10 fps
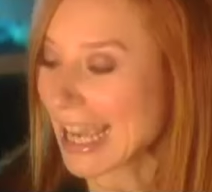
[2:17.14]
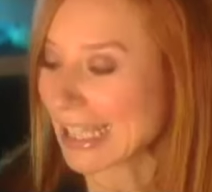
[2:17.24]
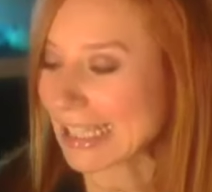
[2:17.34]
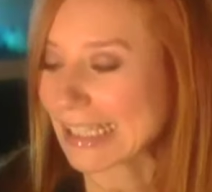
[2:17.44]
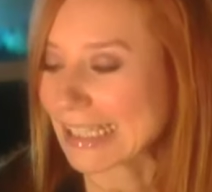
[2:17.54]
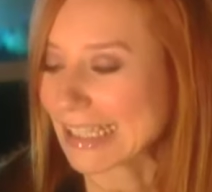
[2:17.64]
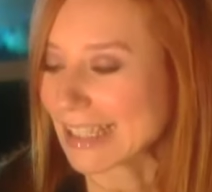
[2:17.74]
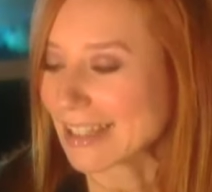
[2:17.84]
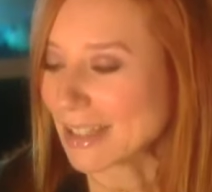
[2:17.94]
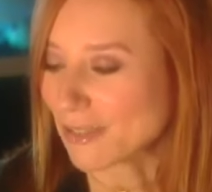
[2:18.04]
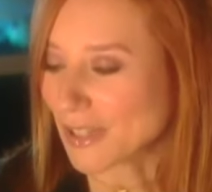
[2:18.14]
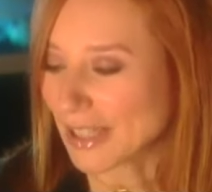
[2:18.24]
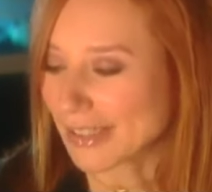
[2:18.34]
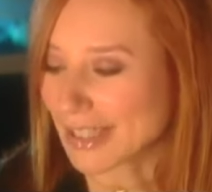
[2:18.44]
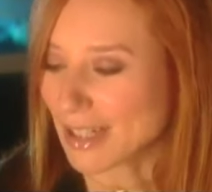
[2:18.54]
And the
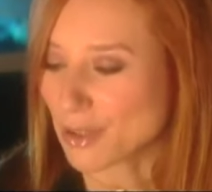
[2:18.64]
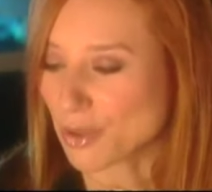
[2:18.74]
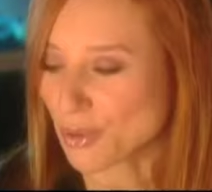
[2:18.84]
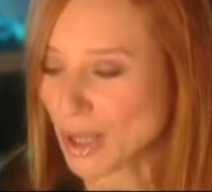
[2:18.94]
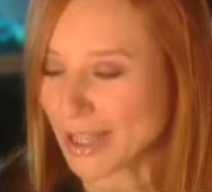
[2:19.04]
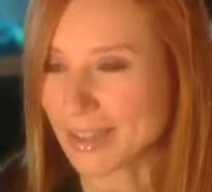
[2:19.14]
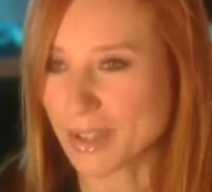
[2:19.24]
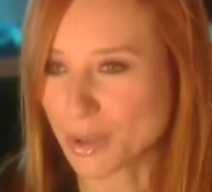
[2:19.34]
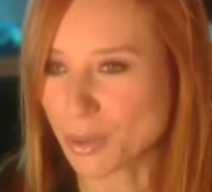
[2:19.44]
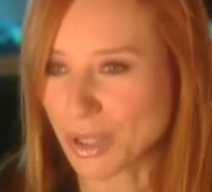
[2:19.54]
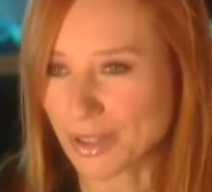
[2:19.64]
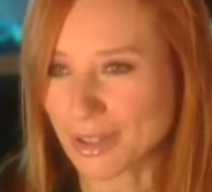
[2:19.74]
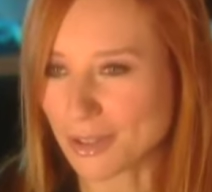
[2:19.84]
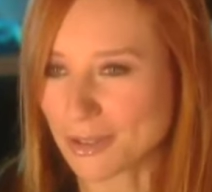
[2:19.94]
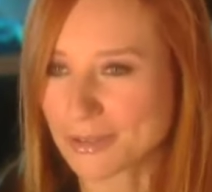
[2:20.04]
effects guys are right there
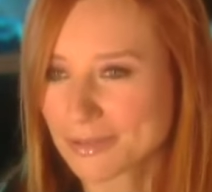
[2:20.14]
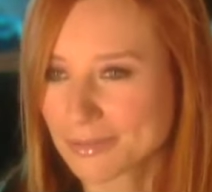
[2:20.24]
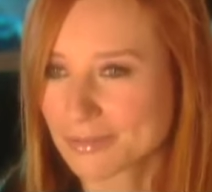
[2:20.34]
with you,